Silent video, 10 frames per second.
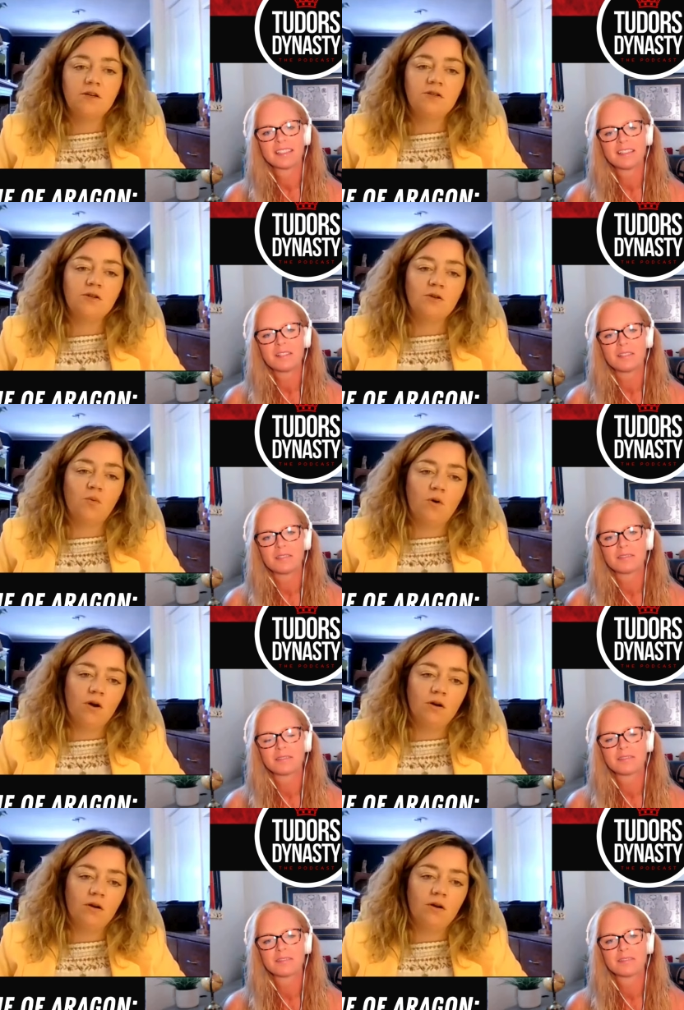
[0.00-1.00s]
Speaker 1: oh. to the oh.
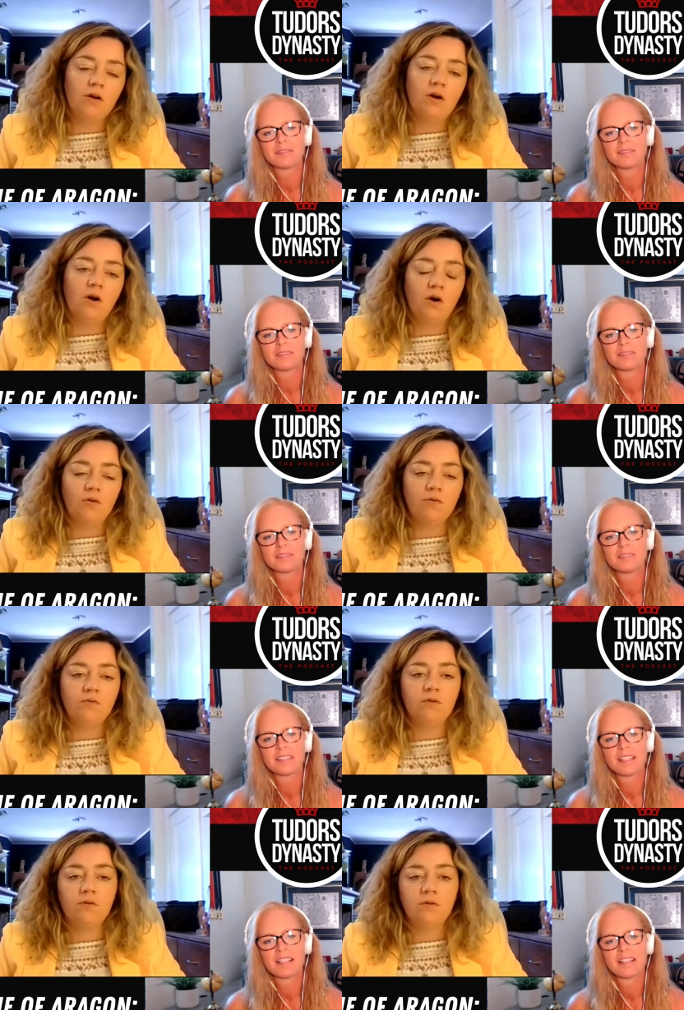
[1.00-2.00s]
one
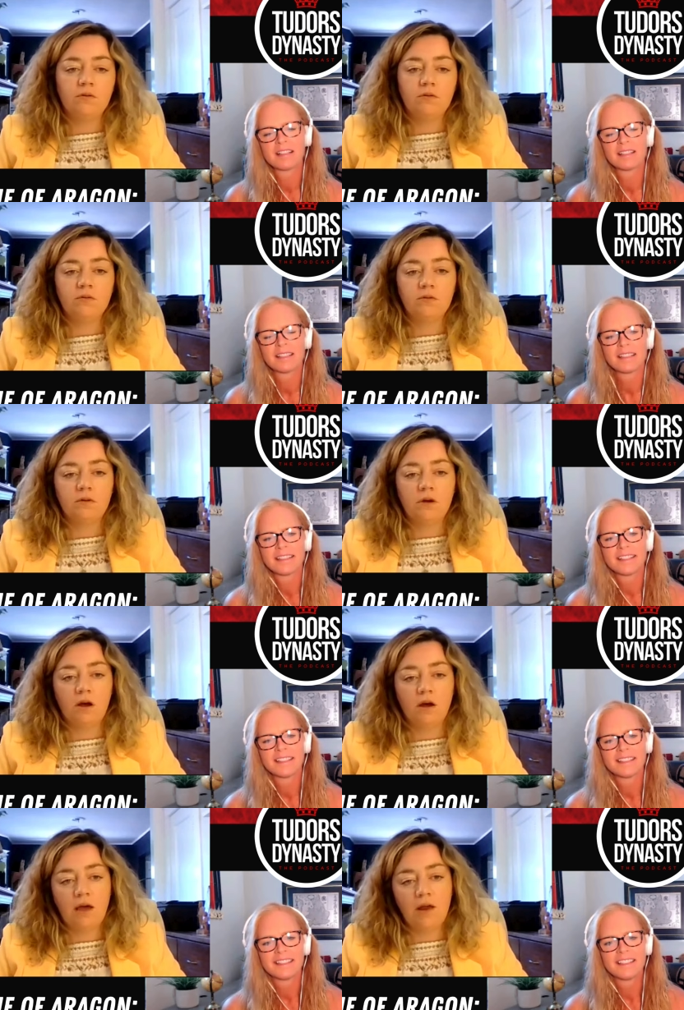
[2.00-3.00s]
of
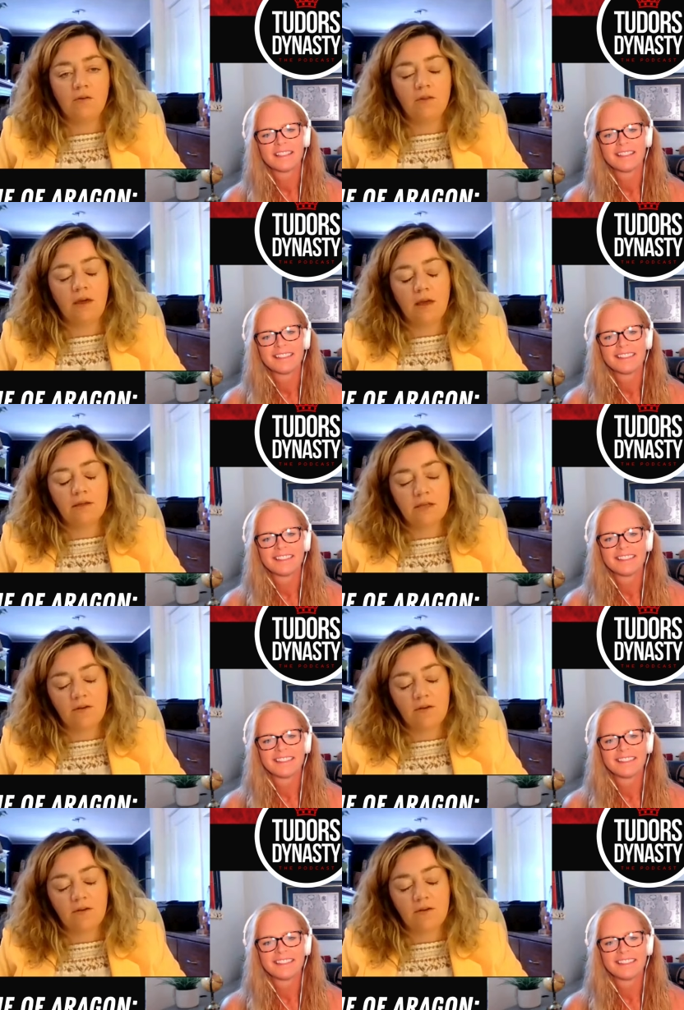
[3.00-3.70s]
uh, Henry VII